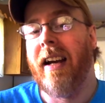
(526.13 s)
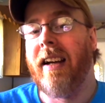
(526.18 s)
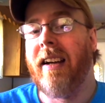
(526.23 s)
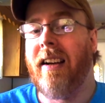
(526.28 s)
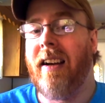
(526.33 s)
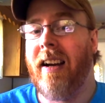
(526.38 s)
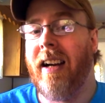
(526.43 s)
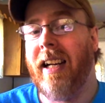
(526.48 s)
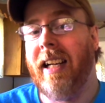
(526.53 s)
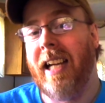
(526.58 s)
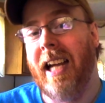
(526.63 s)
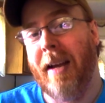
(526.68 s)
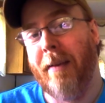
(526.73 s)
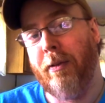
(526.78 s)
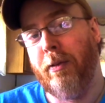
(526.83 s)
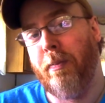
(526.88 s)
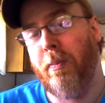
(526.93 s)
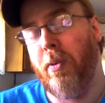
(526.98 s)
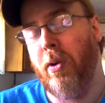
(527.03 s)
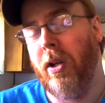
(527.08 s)

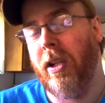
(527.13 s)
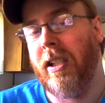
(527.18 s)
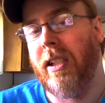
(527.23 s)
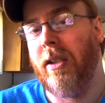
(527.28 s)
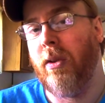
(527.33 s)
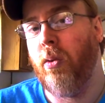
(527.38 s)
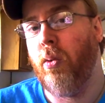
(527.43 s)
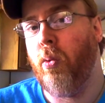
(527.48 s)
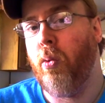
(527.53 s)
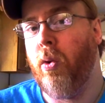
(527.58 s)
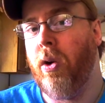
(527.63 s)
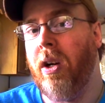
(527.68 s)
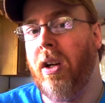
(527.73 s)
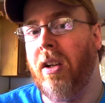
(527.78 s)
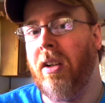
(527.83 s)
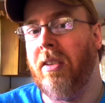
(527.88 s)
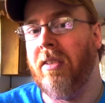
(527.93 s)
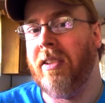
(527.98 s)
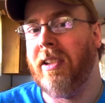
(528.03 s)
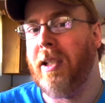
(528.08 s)
Cunningham's book
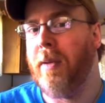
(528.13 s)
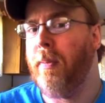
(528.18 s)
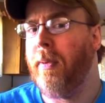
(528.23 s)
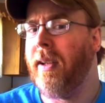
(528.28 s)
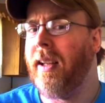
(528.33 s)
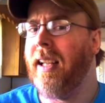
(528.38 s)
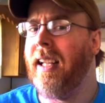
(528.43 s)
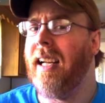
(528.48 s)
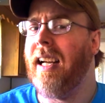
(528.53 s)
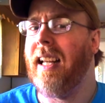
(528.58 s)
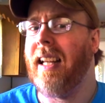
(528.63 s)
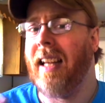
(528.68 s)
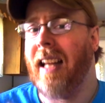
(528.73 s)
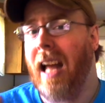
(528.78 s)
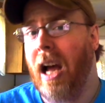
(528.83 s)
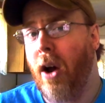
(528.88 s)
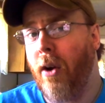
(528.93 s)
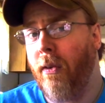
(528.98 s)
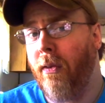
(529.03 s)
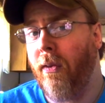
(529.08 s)
will typically
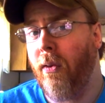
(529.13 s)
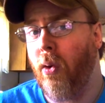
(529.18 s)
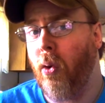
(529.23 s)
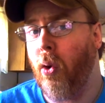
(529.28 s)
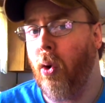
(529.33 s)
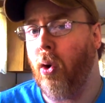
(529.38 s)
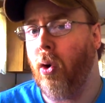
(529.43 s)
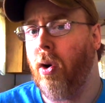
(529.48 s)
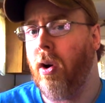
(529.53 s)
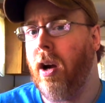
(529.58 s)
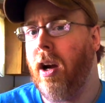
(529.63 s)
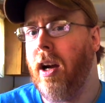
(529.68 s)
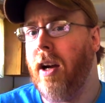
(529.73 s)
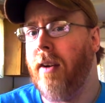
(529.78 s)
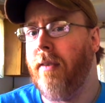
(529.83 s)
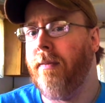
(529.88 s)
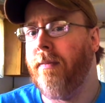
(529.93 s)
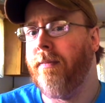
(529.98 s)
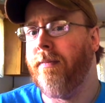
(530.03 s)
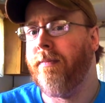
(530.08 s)
allow for,
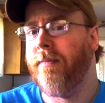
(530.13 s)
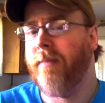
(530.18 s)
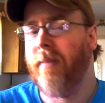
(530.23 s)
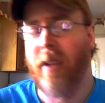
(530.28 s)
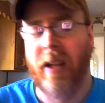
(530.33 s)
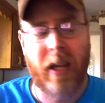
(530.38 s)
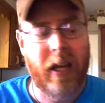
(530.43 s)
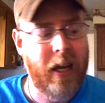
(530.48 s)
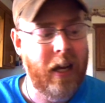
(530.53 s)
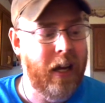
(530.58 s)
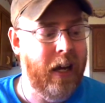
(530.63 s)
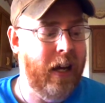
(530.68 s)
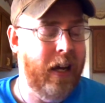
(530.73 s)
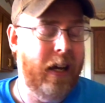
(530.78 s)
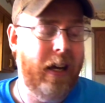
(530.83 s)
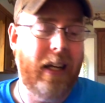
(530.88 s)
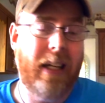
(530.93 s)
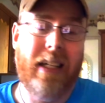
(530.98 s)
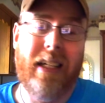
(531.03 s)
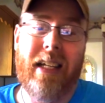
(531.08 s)

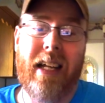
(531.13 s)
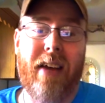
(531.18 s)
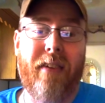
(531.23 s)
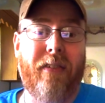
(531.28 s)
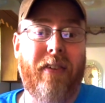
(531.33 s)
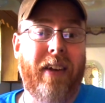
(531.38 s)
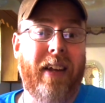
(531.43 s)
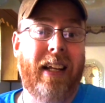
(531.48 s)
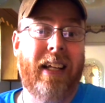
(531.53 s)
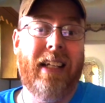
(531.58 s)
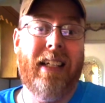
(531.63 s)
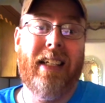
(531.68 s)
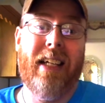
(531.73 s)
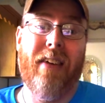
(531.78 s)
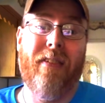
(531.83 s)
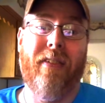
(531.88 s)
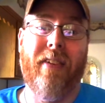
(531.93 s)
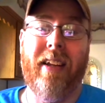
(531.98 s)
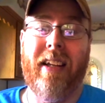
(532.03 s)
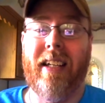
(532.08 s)
definitely
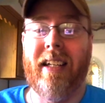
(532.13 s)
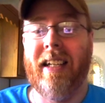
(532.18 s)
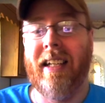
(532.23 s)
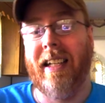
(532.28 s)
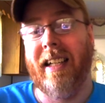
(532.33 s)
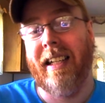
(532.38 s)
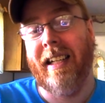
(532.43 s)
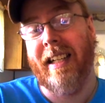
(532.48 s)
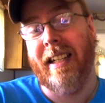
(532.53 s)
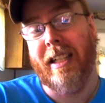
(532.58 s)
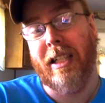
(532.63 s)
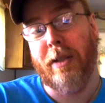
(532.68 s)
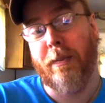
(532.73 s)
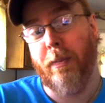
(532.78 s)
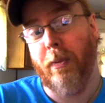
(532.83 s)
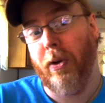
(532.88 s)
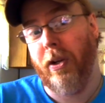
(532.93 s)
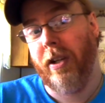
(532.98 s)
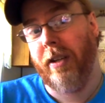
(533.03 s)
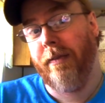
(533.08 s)
get this
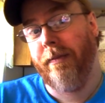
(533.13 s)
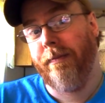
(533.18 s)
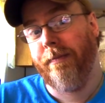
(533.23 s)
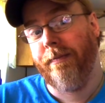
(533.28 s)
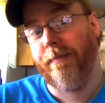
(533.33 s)
book.